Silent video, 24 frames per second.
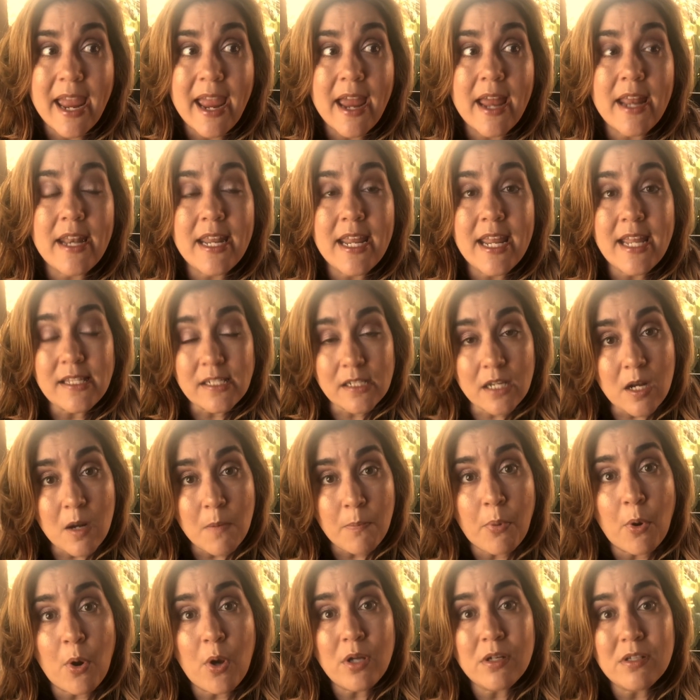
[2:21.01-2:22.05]
and it's going
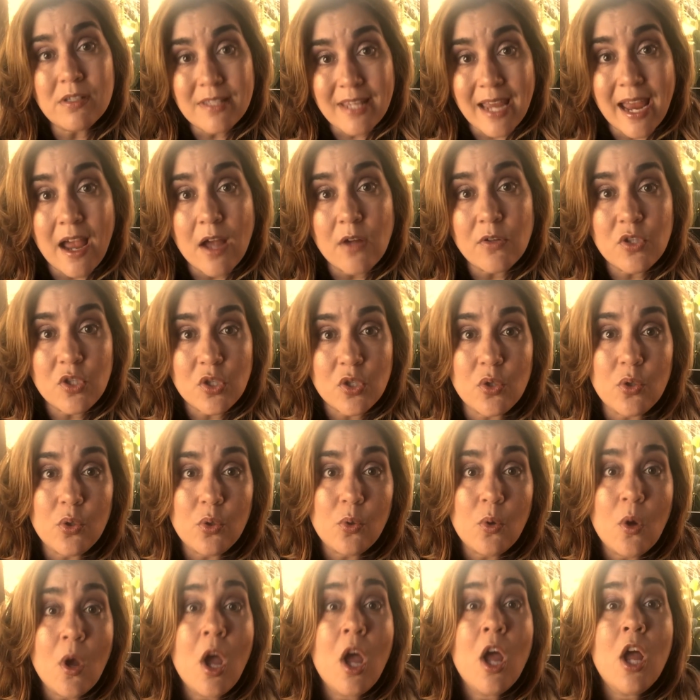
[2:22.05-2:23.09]
to boil down
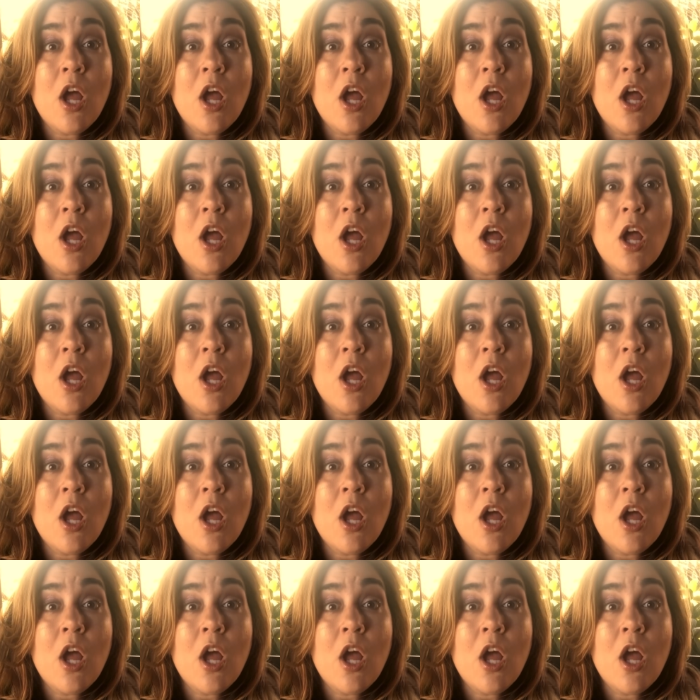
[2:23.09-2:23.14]
to